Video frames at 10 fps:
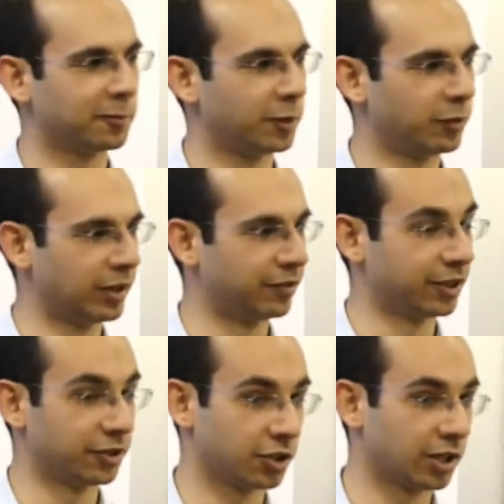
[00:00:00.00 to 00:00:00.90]
we were
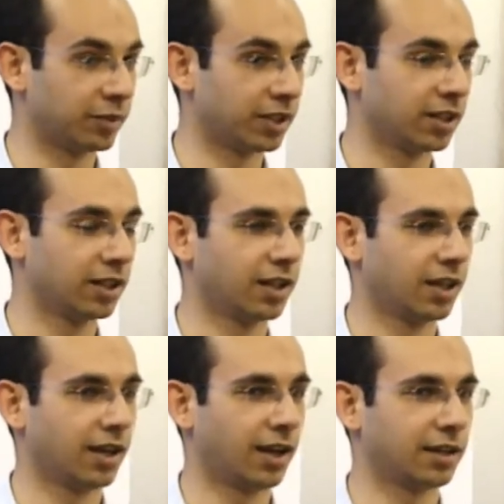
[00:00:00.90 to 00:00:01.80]
living in Germany,
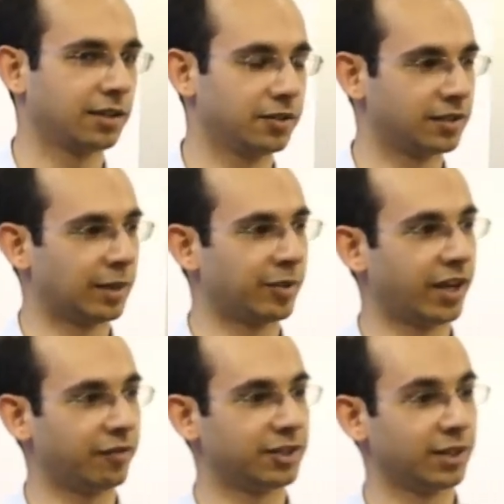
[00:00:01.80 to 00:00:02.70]
and he used to tell me
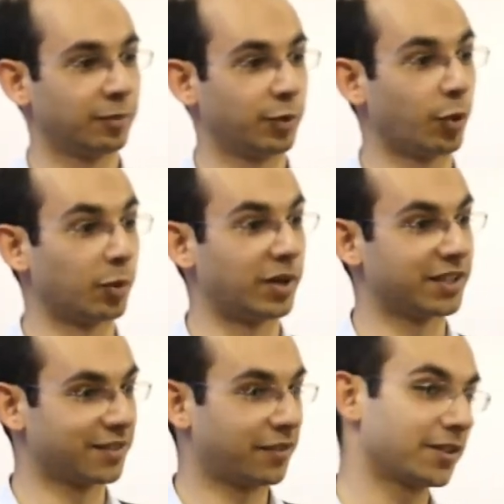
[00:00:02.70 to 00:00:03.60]
that every time we walked
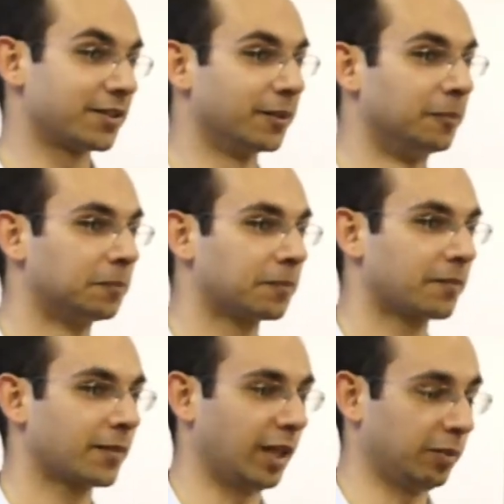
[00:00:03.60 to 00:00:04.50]
past a thistle,
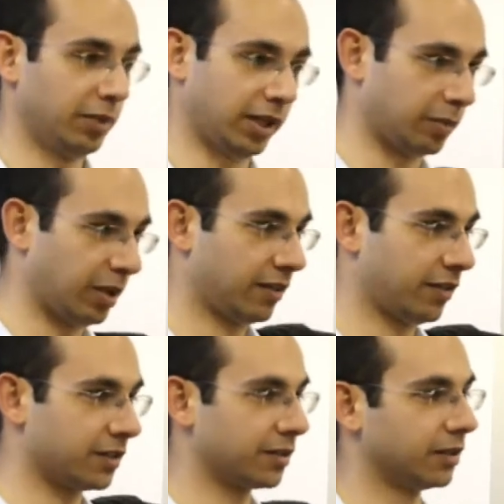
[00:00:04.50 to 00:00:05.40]
like a big
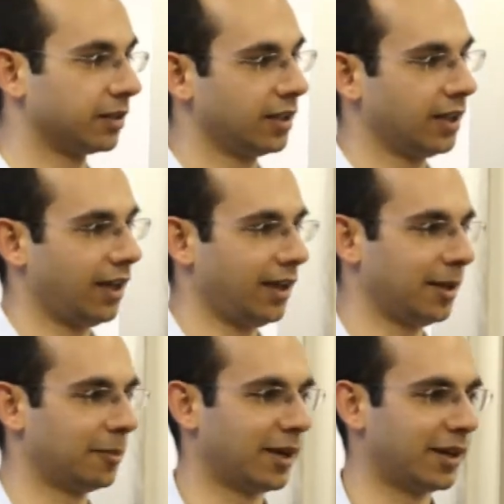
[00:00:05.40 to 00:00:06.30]
thistle,
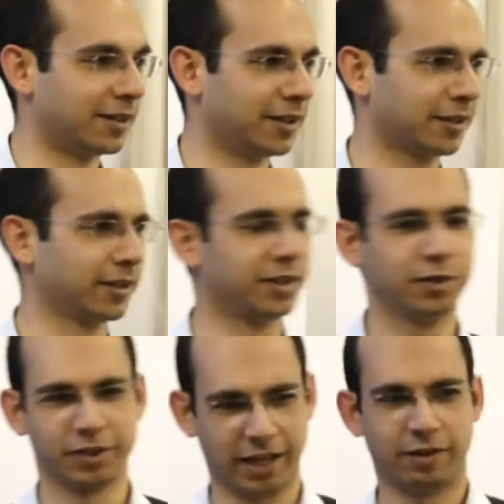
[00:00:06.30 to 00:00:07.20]
and luckily you
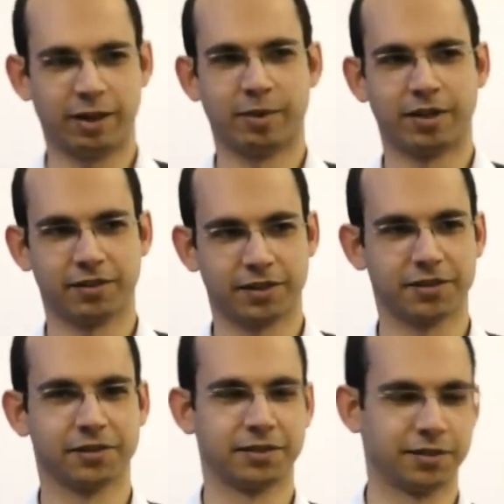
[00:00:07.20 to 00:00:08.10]
don't get very many
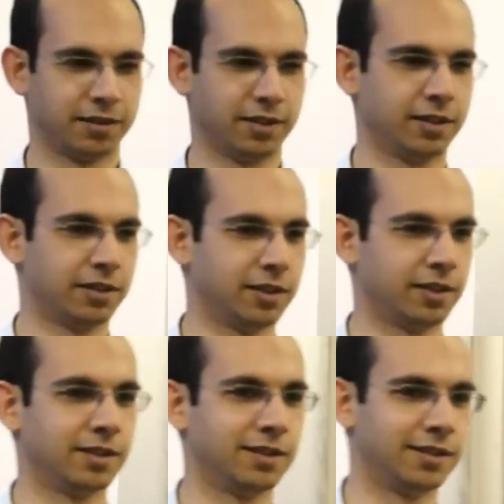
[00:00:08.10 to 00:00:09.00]
thistles
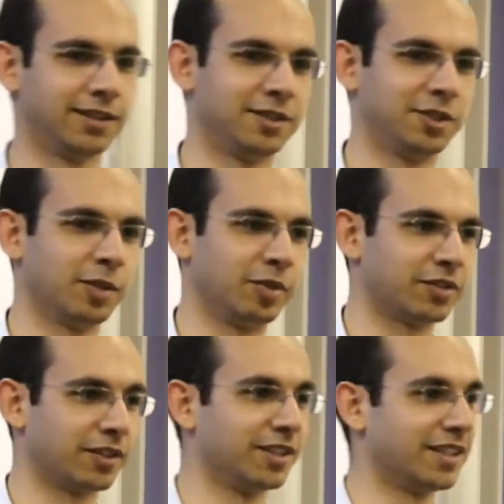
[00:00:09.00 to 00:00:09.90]
in Germany,
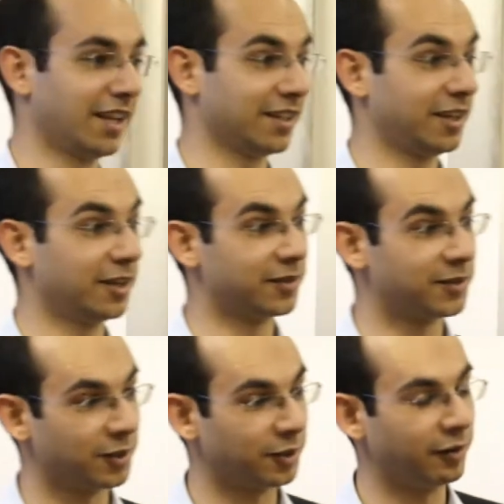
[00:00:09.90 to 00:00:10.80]
so I didn't get to hear the
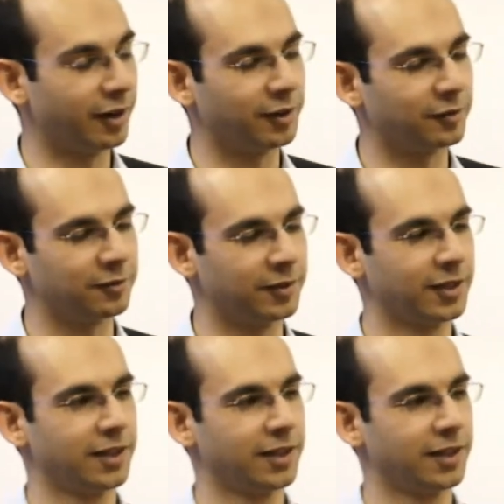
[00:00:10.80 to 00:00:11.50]
story very often.